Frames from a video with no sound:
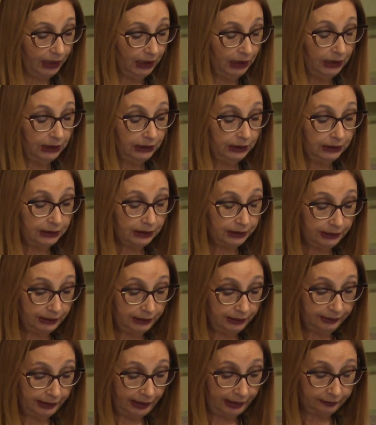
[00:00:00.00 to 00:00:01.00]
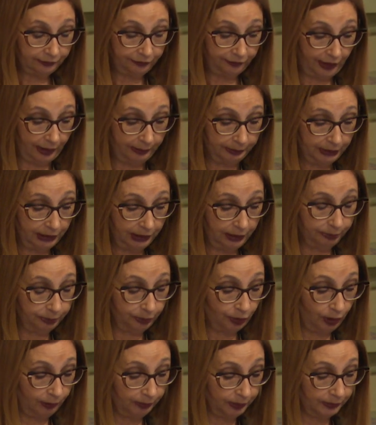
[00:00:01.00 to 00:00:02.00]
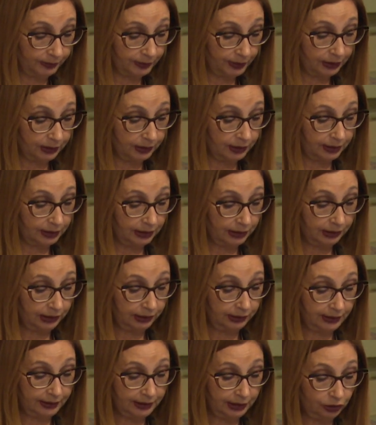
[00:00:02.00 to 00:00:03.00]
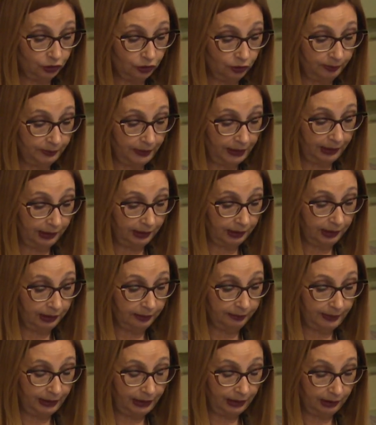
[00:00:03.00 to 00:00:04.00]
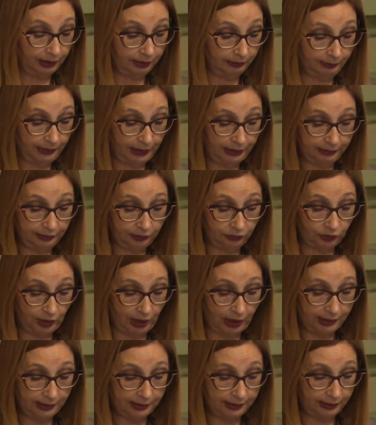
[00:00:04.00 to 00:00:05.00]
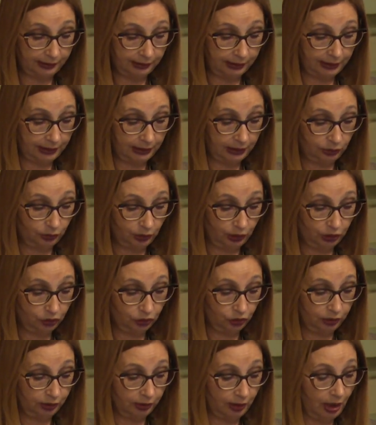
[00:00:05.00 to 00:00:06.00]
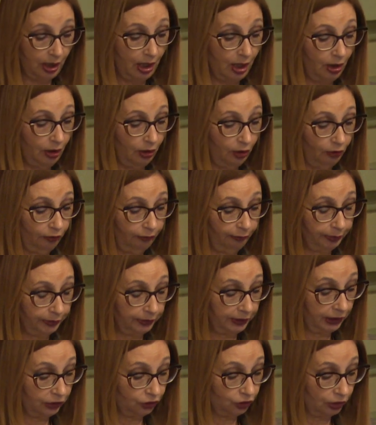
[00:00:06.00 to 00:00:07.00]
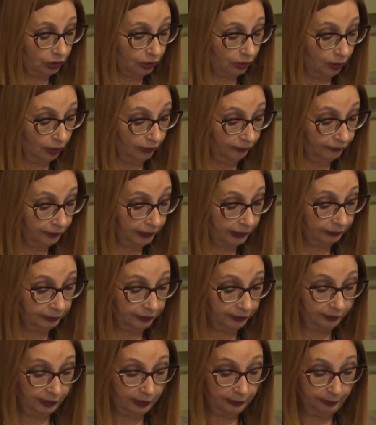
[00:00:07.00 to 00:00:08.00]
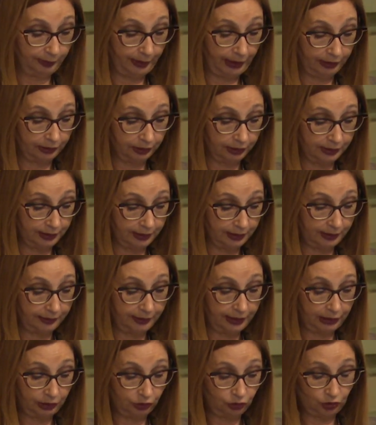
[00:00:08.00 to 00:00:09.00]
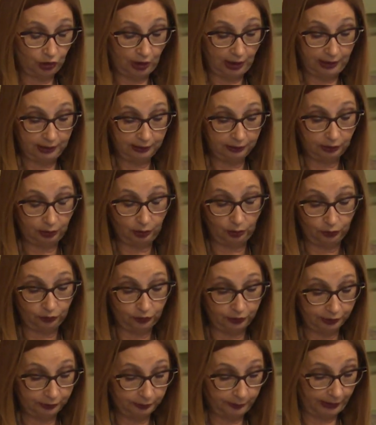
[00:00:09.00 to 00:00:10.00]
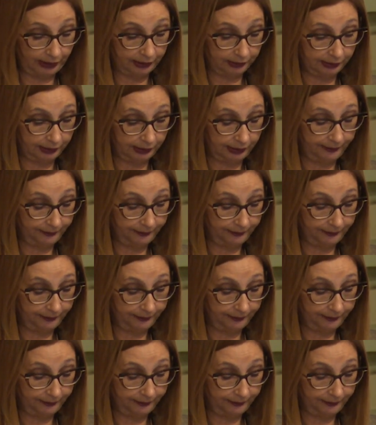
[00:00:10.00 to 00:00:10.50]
In the intact family, problems concerning decision-making might arise in the situation of potential conflict between parents, their child, or third party.